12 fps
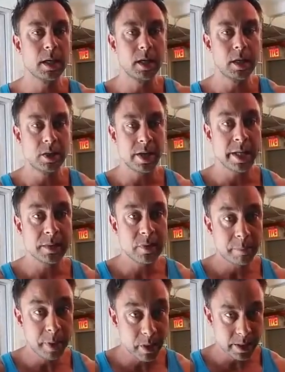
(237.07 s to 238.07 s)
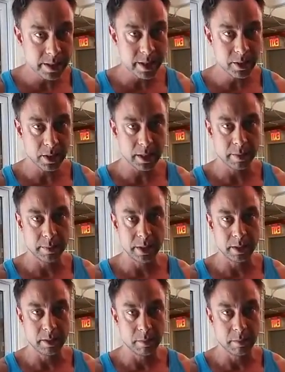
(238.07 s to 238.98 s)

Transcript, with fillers: So that's where periodization comes in.